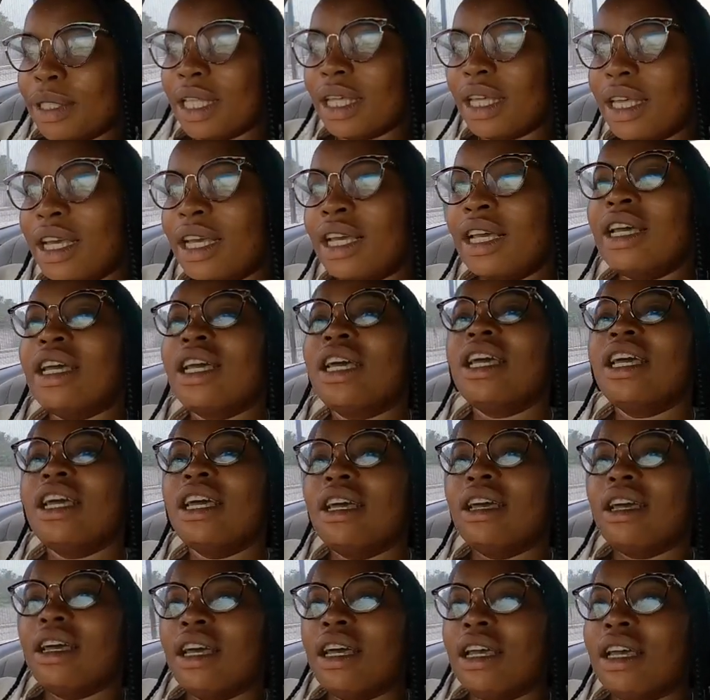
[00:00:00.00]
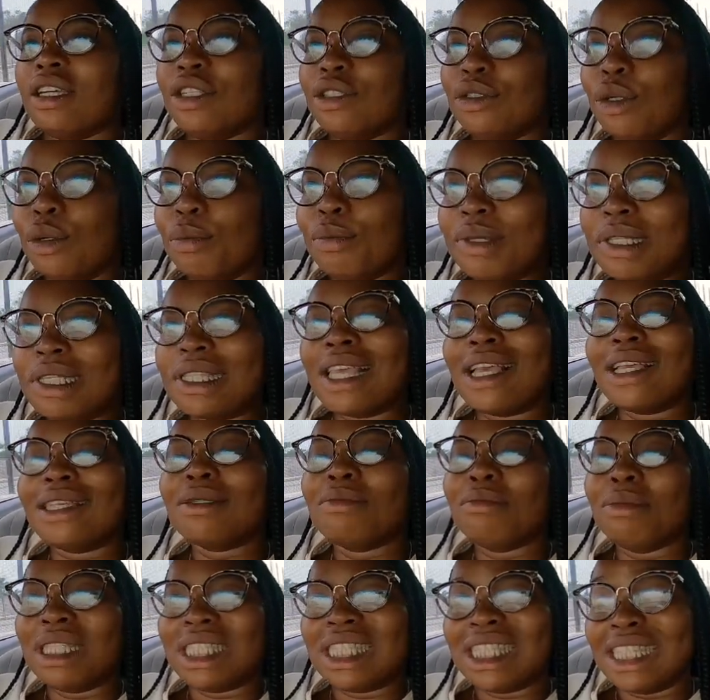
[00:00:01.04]
the
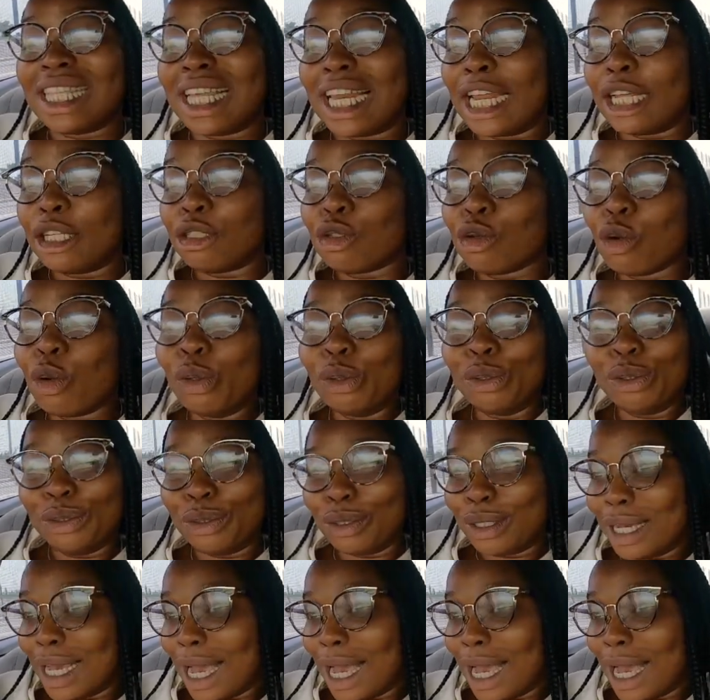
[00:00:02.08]
festival that I told you